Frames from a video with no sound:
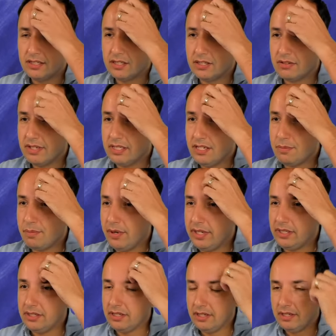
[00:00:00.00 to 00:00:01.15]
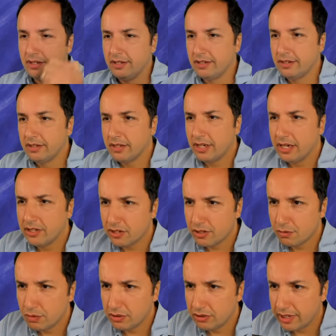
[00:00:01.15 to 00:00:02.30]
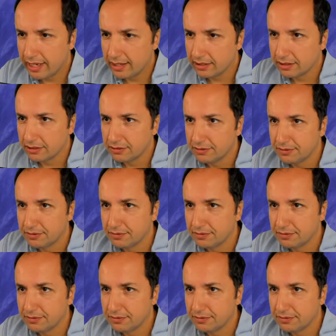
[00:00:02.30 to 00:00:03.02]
So at this point, I just want to castle.